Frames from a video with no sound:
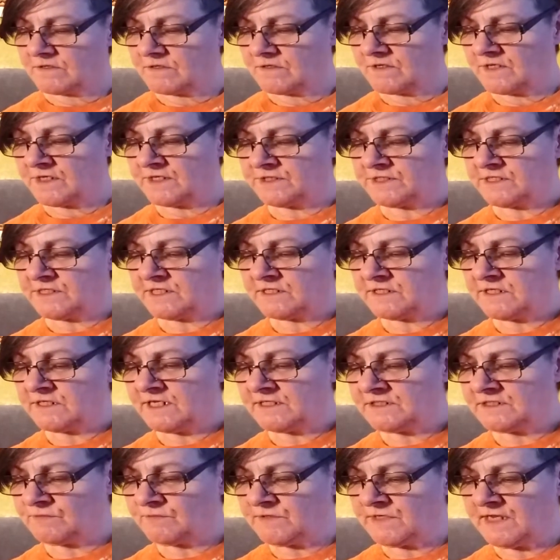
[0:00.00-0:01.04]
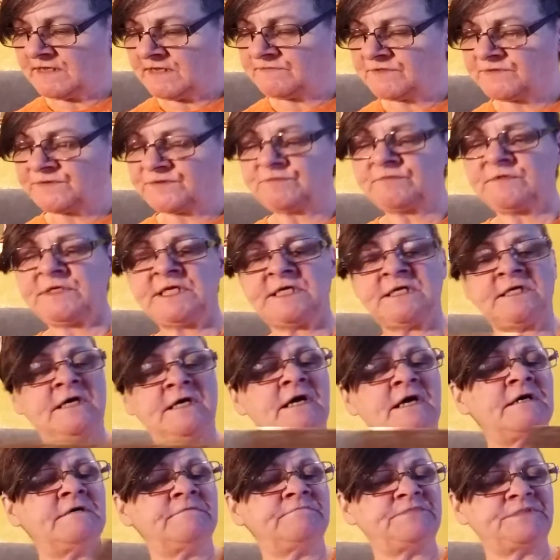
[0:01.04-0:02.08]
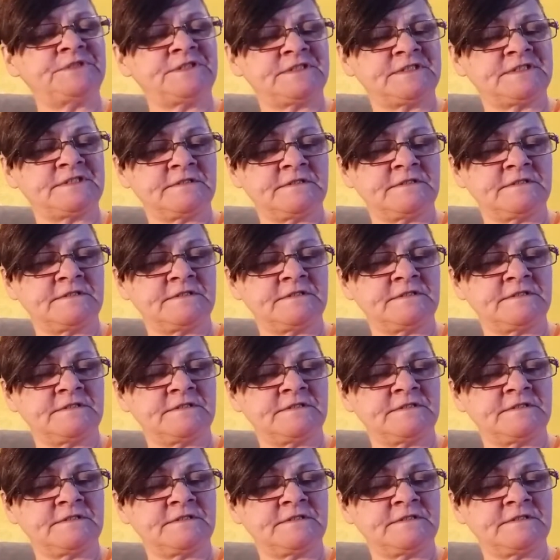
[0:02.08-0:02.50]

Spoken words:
And then next we have the 3 of Cups,